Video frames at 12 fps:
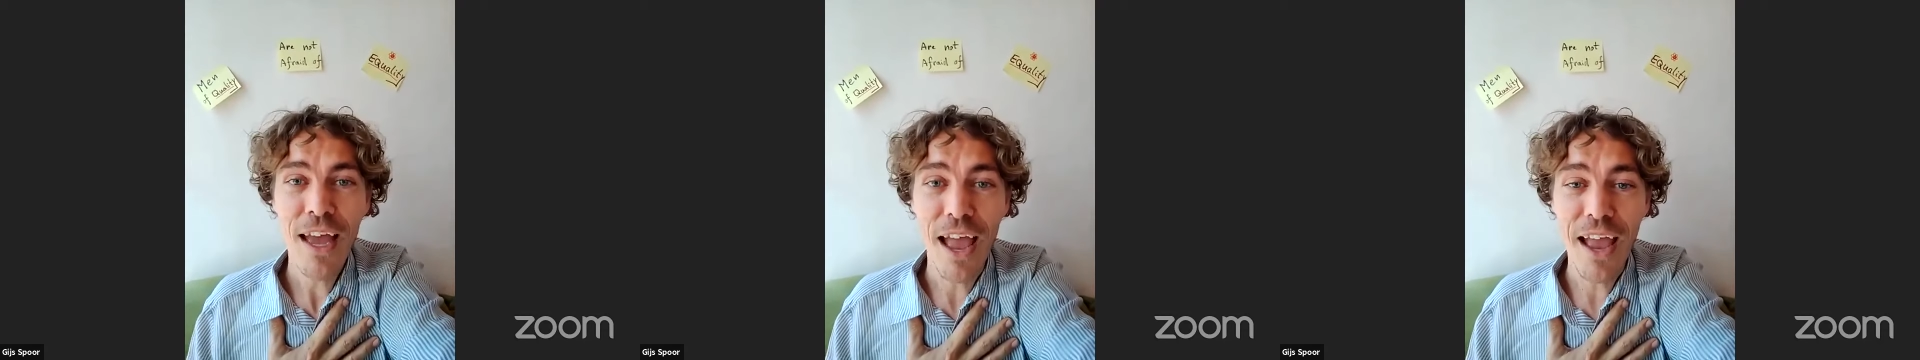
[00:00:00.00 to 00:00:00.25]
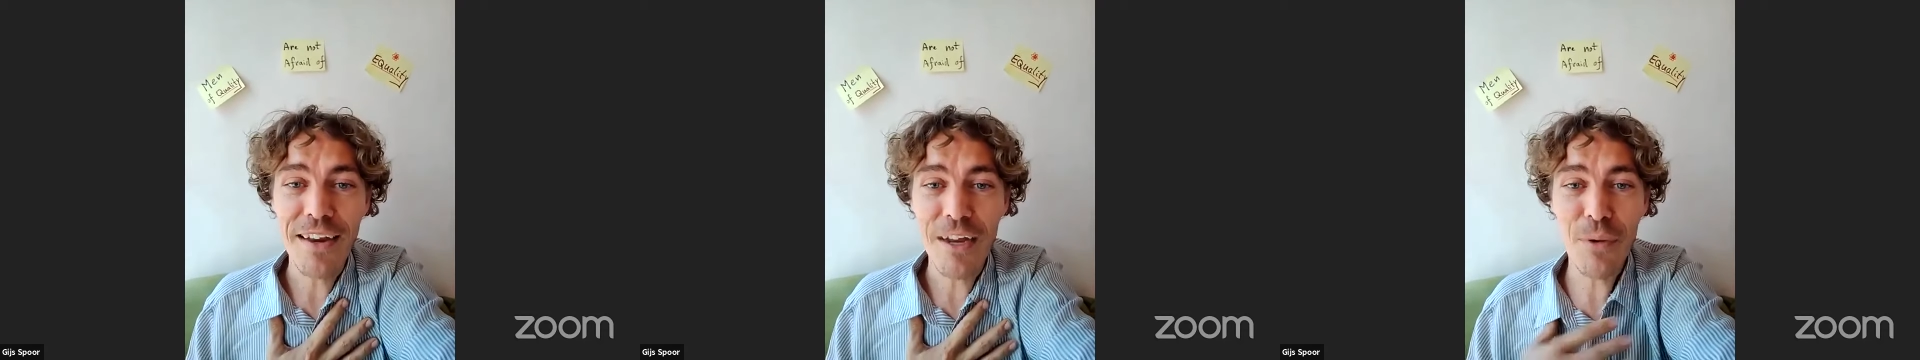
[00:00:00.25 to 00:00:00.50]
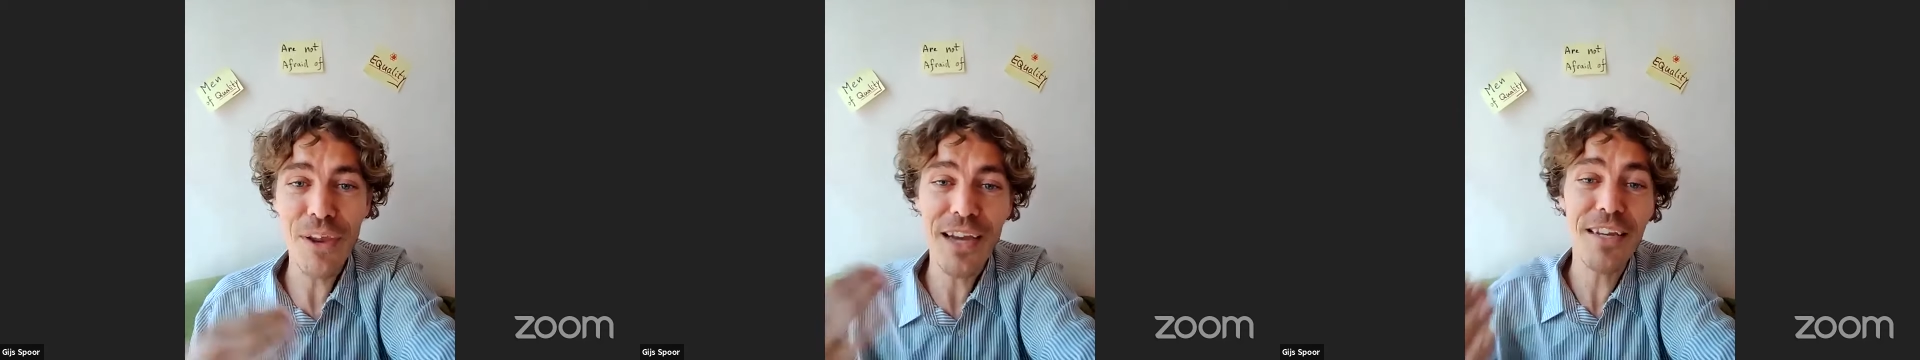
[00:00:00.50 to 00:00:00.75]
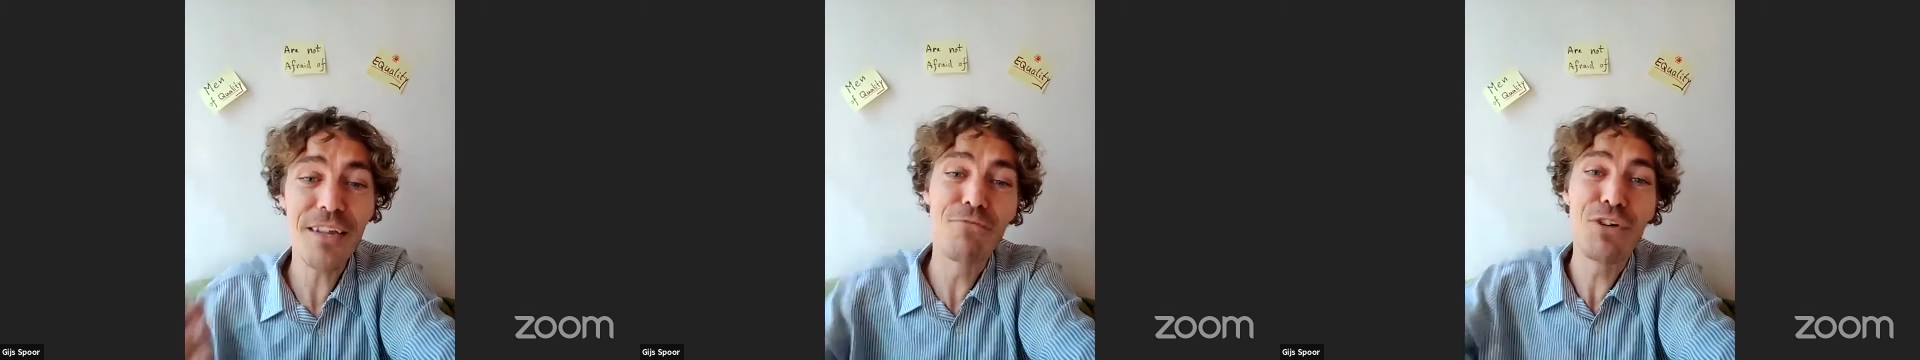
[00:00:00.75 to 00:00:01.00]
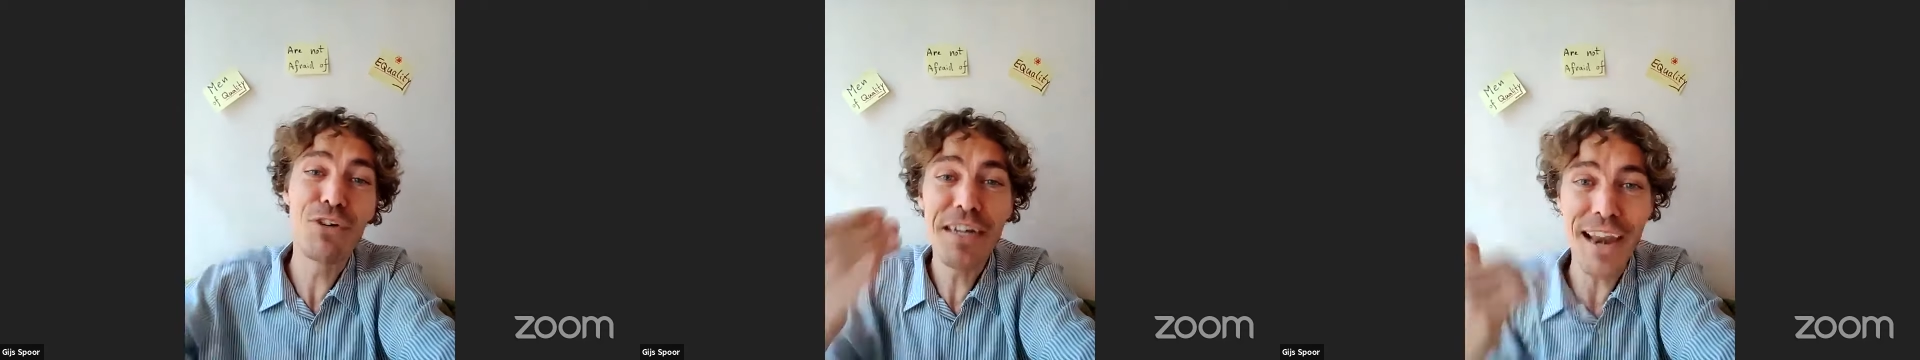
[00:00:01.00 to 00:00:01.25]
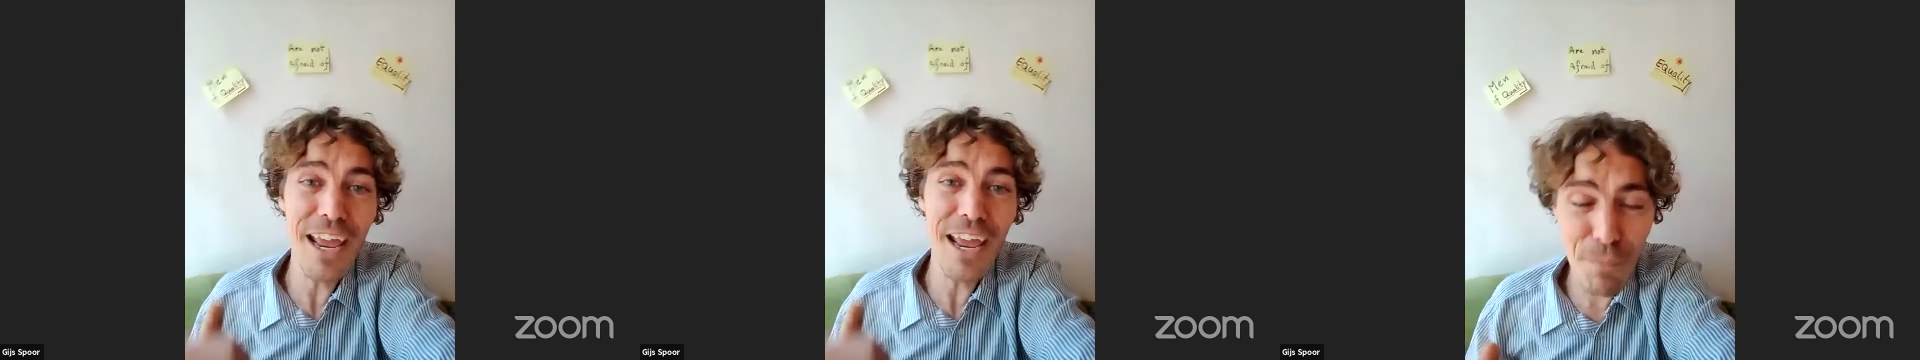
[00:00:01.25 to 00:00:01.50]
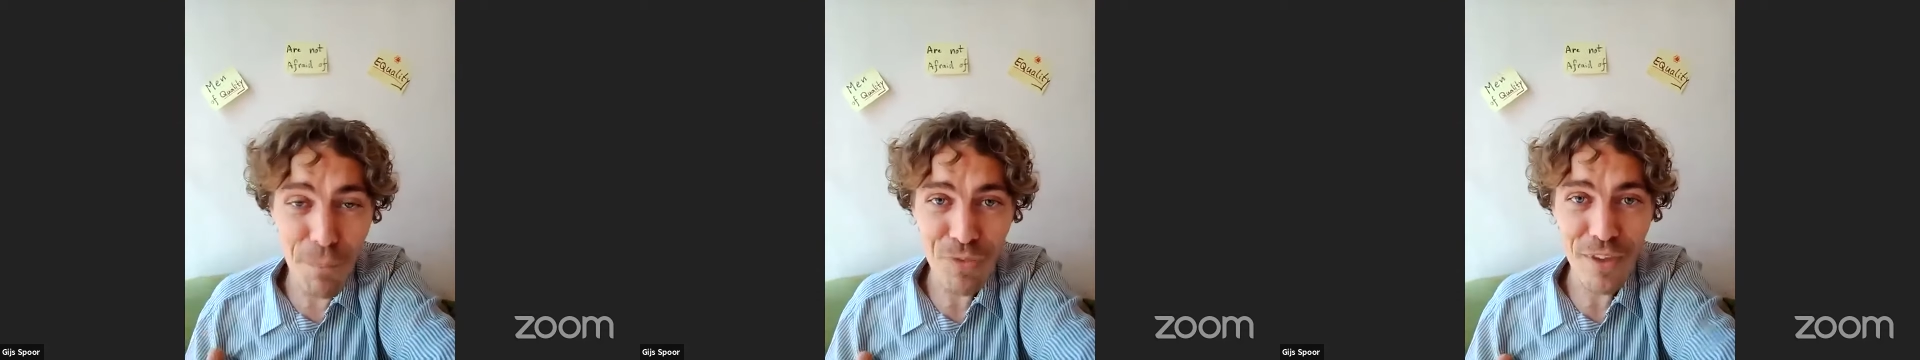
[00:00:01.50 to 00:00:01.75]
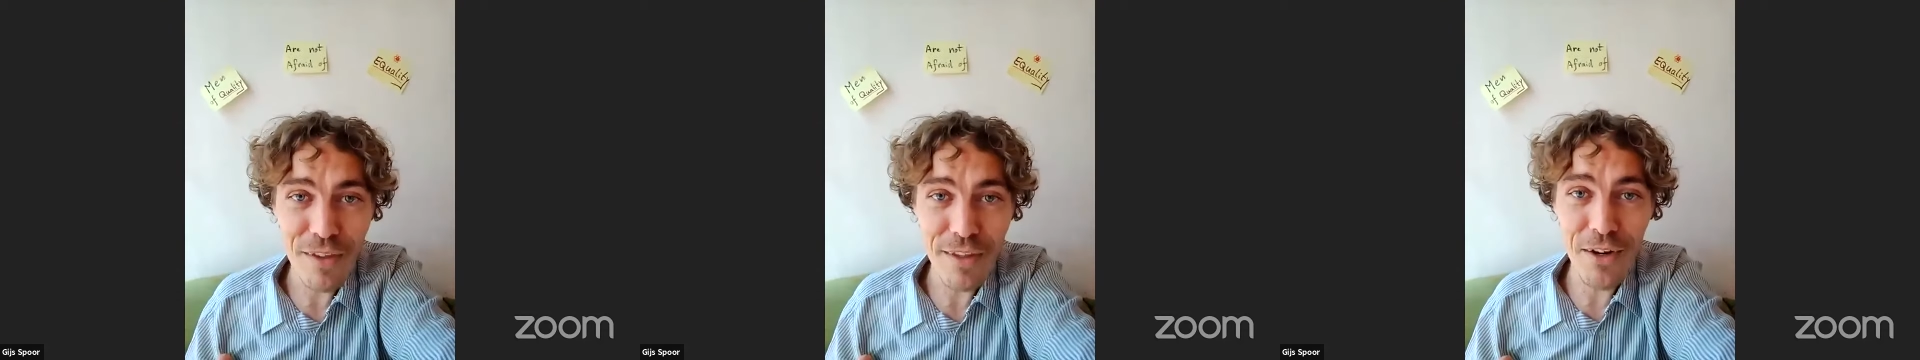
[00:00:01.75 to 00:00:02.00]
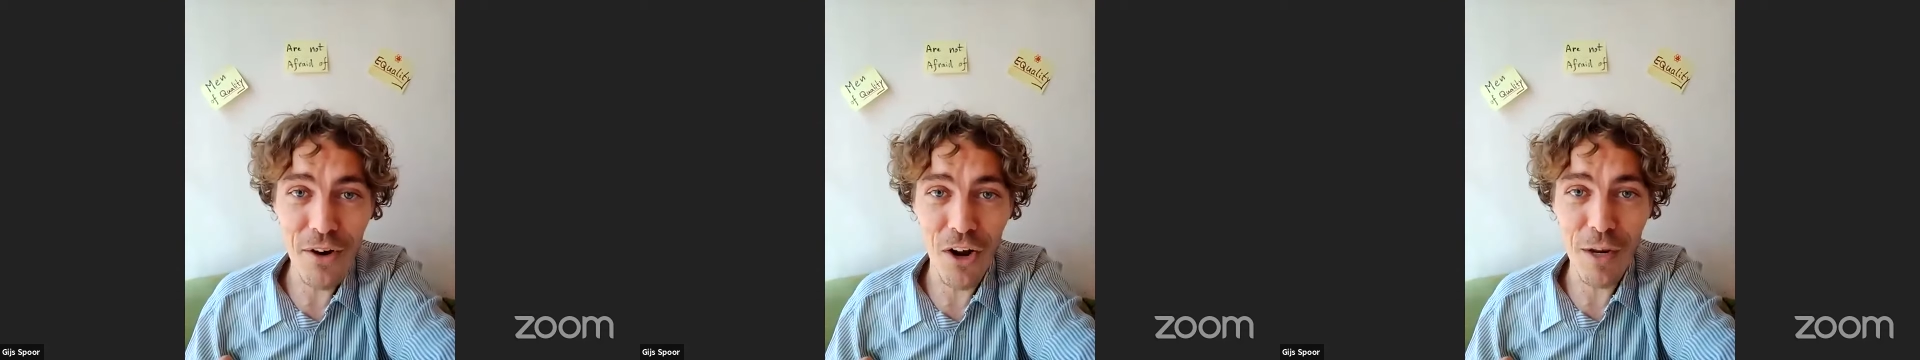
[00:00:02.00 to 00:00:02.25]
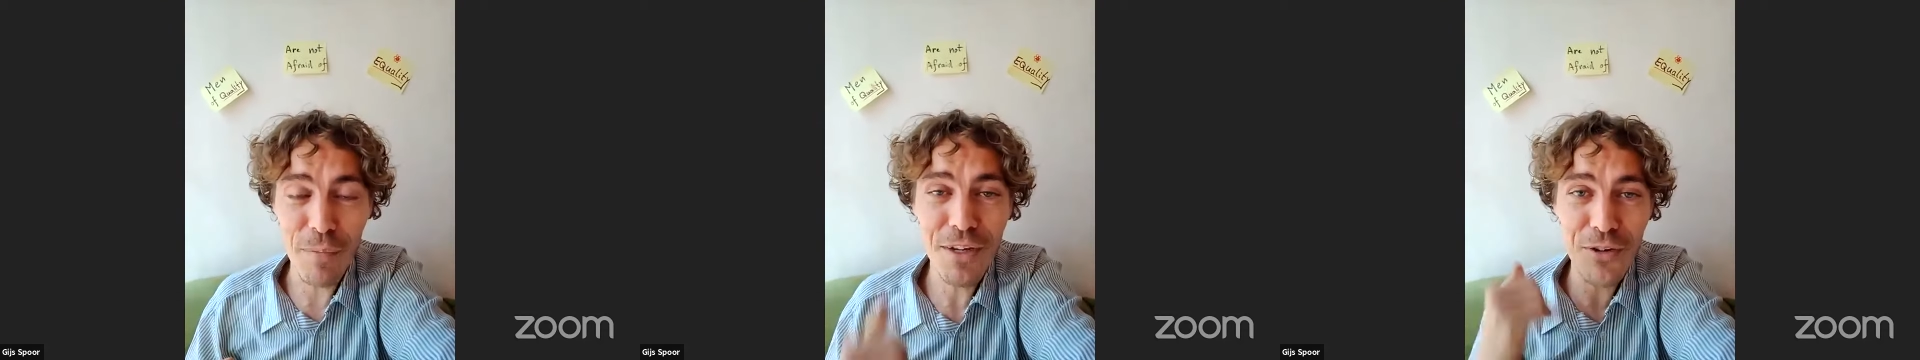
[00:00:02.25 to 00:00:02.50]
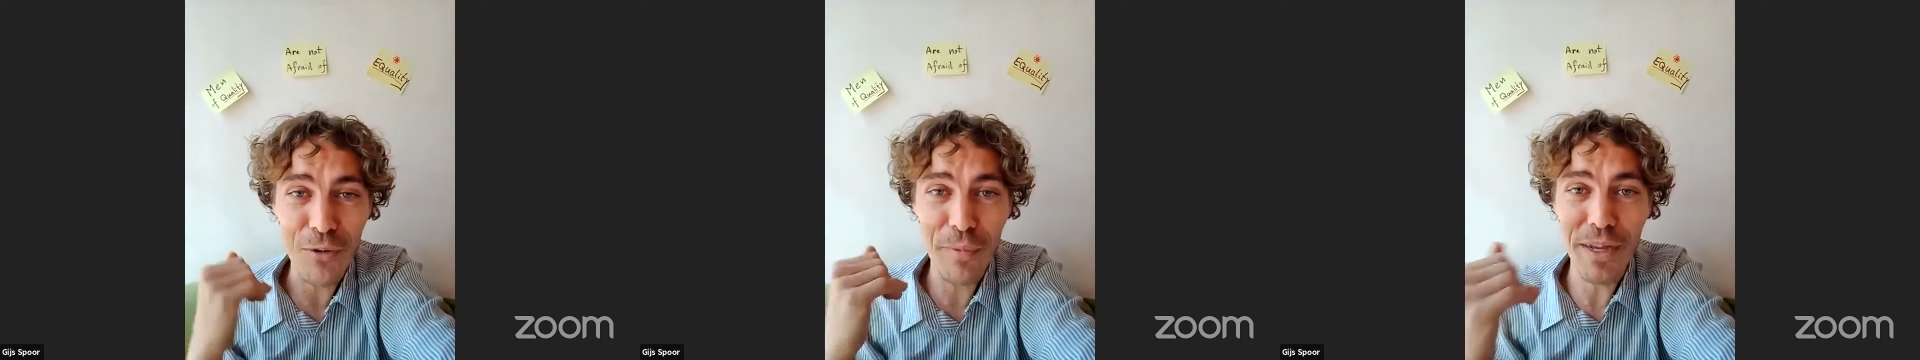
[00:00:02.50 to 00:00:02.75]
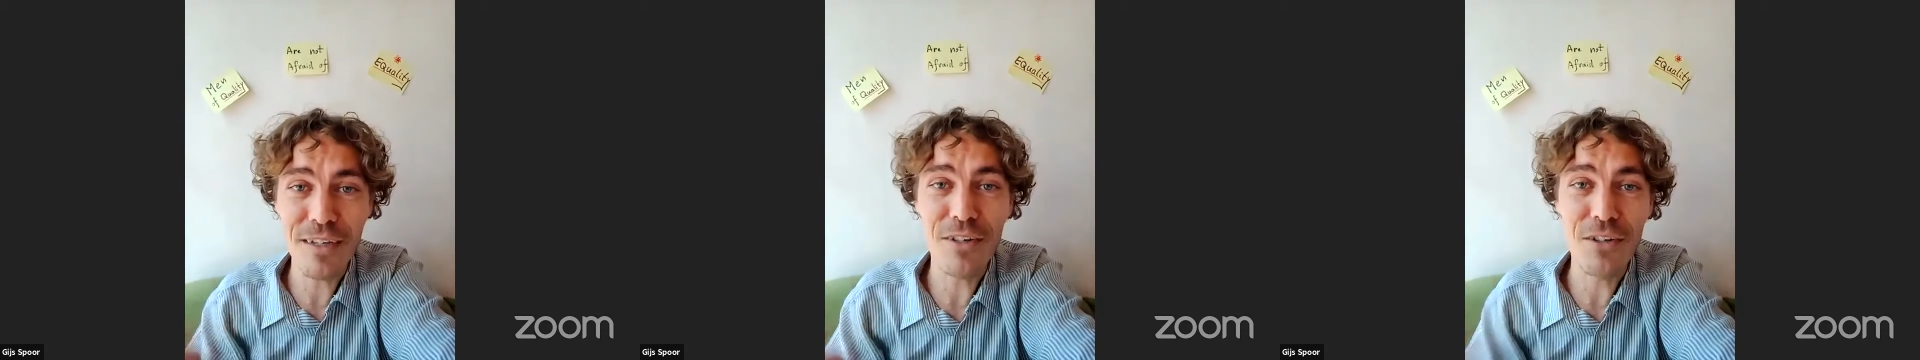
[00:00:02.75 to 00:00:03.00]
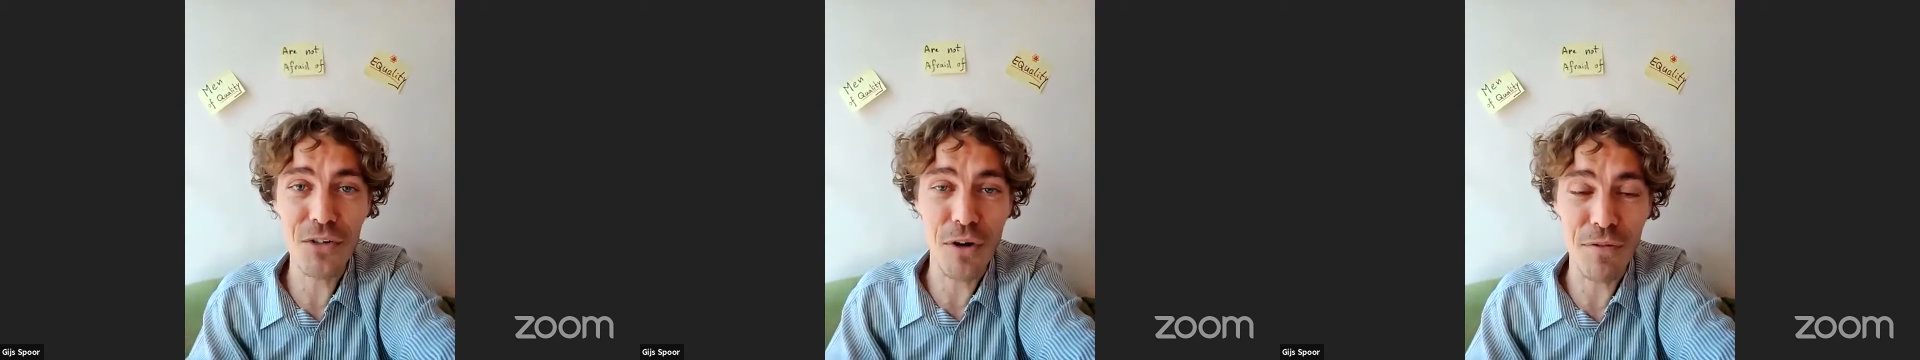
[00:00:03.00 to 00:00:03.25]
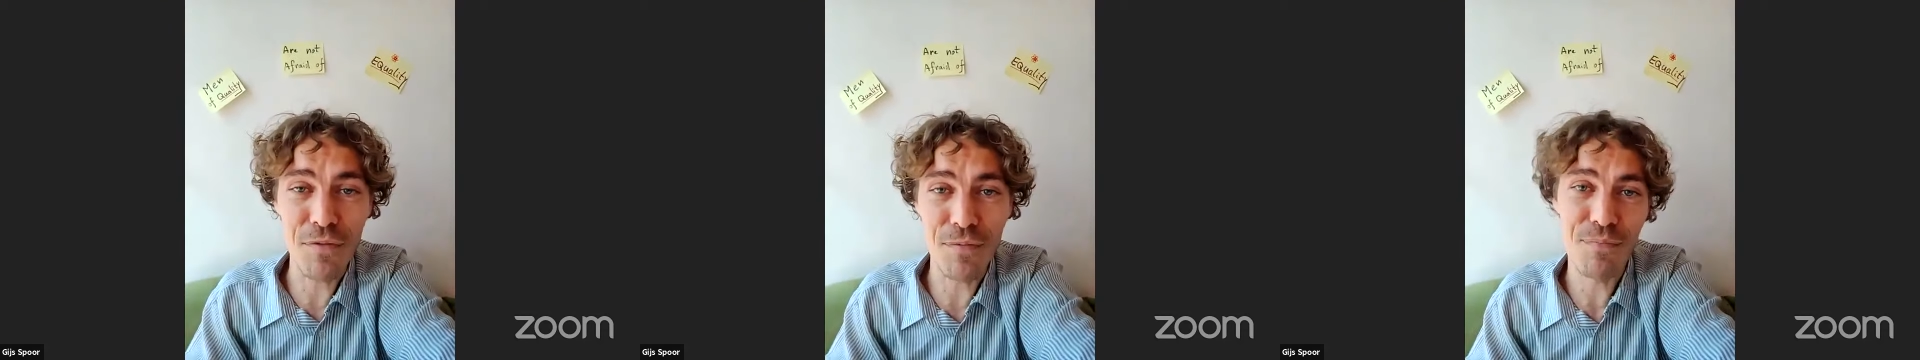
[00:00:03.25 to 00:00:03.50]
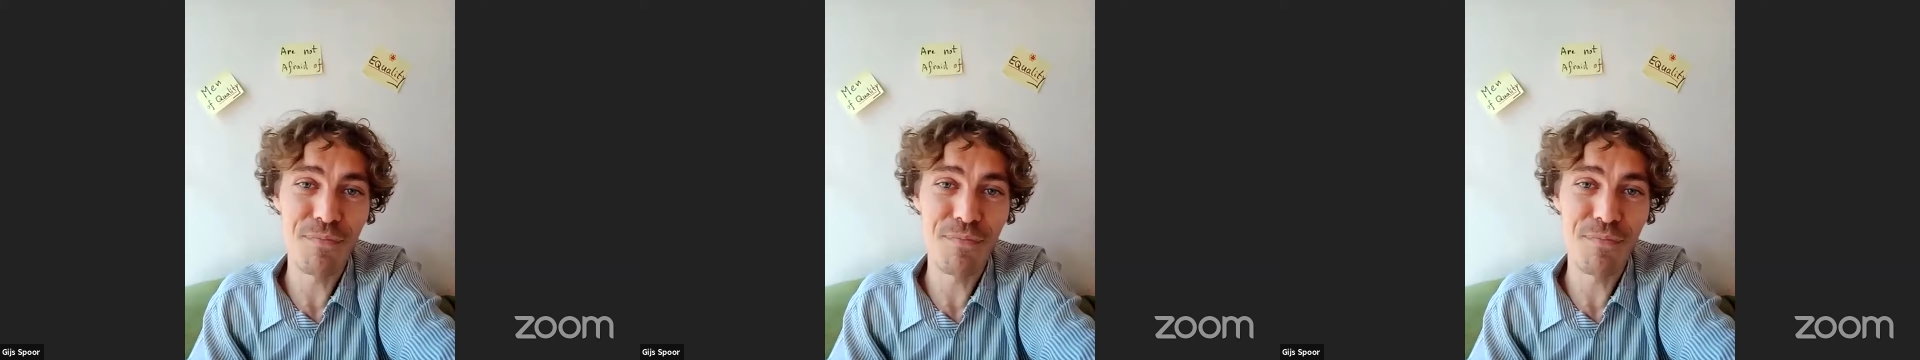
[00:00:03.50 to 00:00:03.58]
And then we'll actually reclaim the economy to make it serve